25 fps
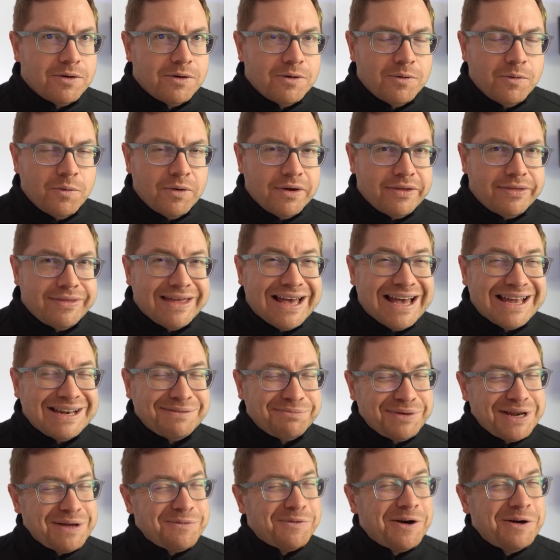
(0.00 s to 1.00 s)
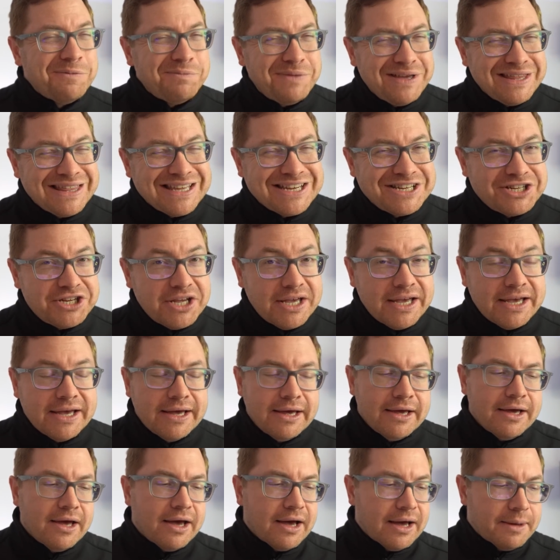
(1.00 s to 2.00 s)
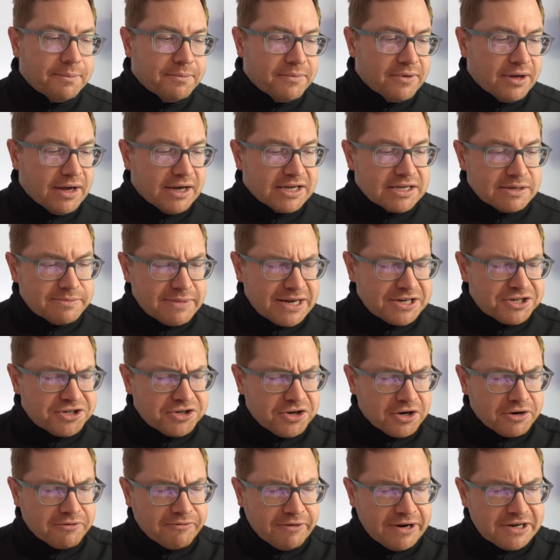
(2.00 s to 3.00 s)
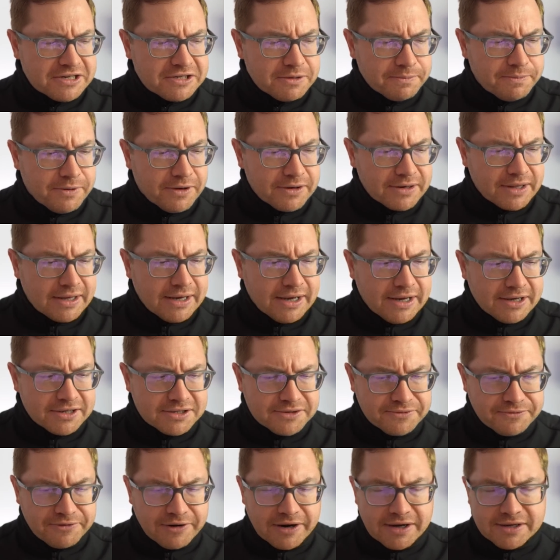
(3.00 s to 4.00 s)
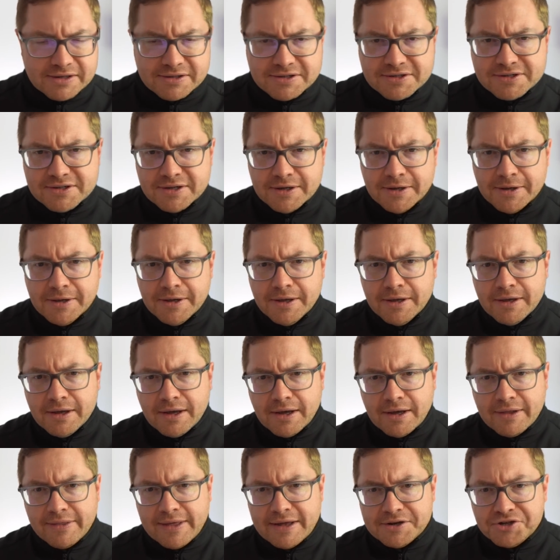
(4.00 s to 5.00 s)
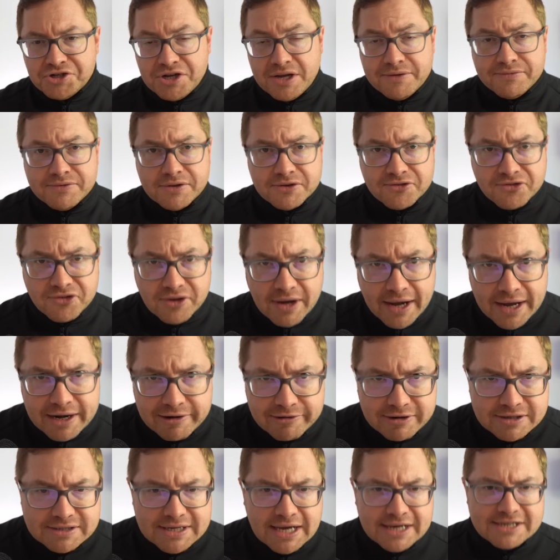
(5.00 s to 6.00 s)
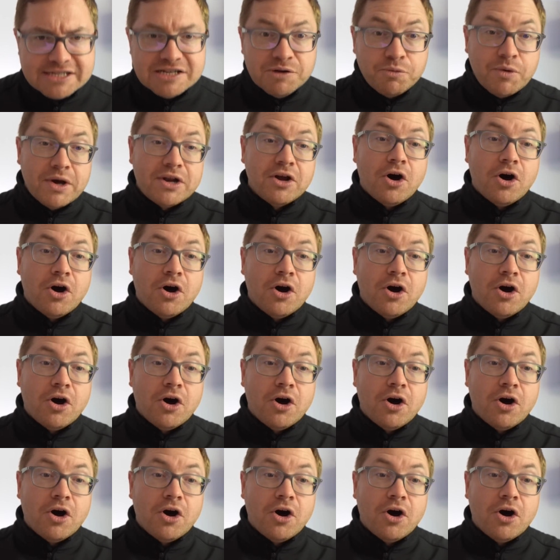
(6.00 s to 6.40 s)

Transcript: with that. But it won't be this year. As I mentioned on a recent podcast, Franz, their chief designer at Tesla, went